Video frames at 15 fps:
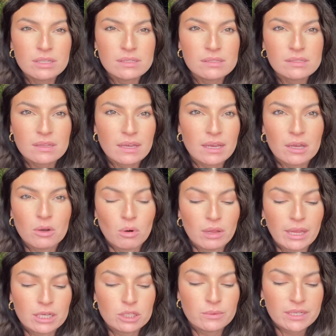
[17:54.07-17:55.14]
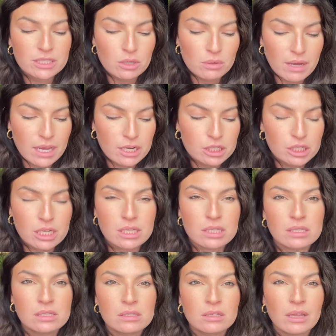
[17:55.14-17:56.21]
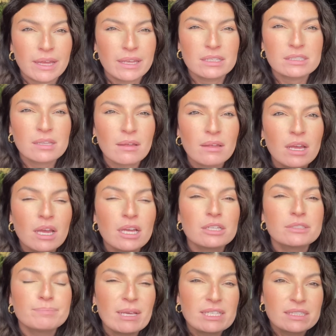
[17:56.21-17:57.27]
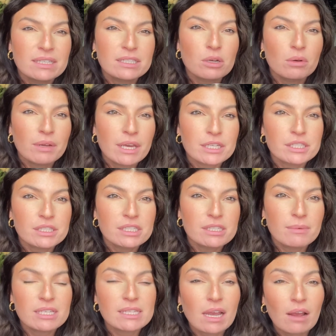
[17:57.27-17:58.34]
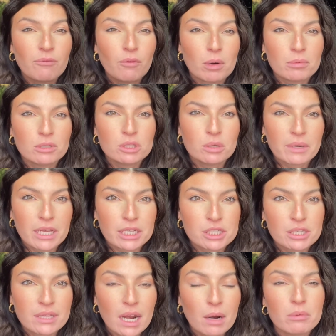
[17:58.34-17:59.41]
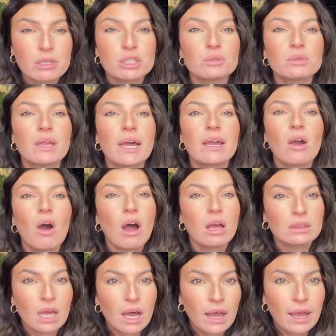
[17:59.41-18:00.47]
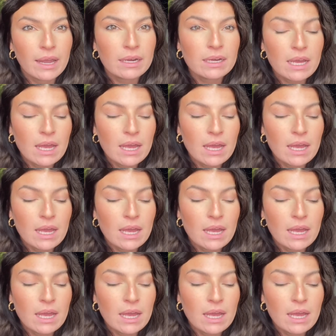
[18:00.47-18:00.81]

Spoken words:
thing, or like doing donation, like so basically donations to me is like a formal donation that I would do like online.